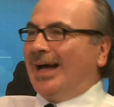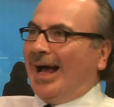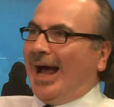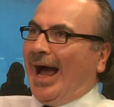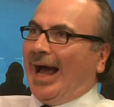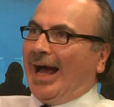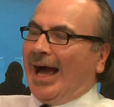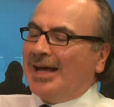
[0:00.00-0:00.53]

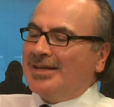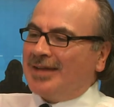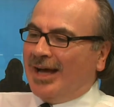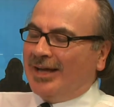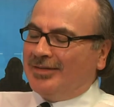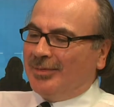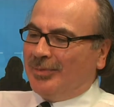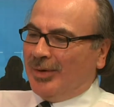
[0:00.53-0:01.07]

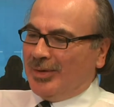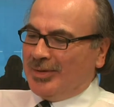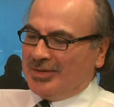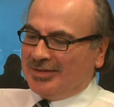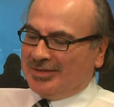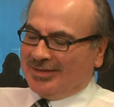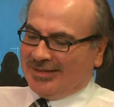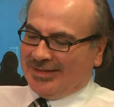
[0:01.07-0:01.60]
I
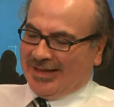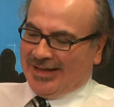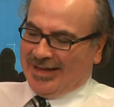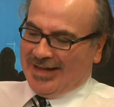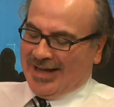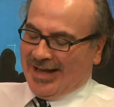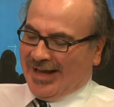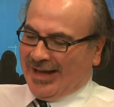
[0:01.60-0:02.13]
suppose
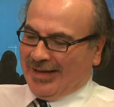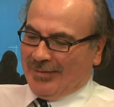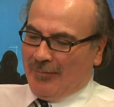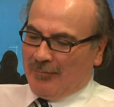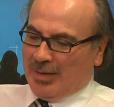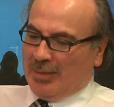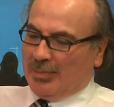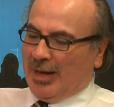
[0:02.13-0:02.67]

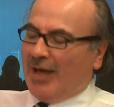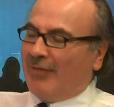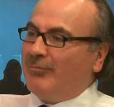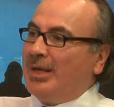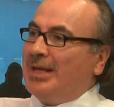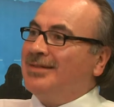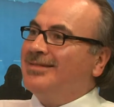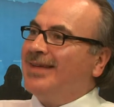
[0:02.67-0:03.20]
people have
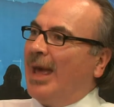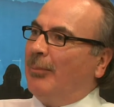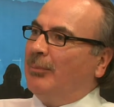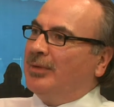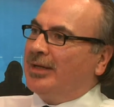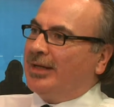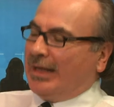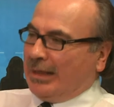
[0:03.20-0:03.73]
been
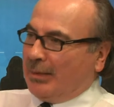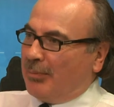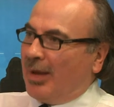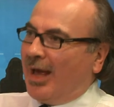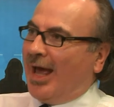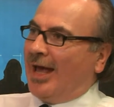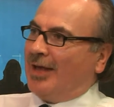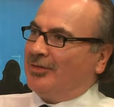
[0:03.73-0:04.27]
tempted in the
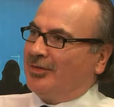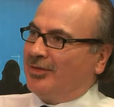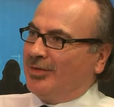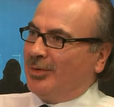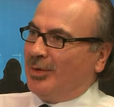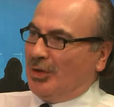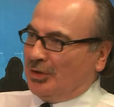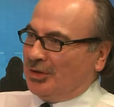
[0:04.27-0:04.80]
past to
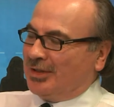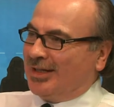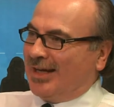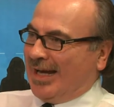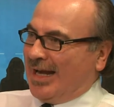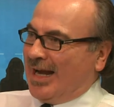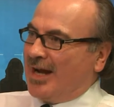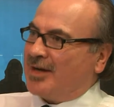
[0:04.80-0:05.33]

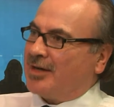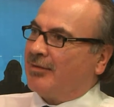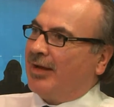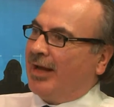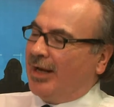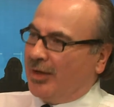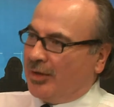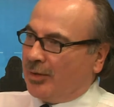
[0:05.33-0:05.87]
underdeclare their
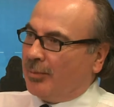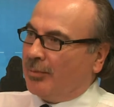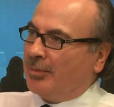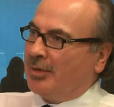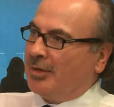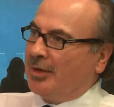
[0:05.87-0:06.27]
income. Yeah.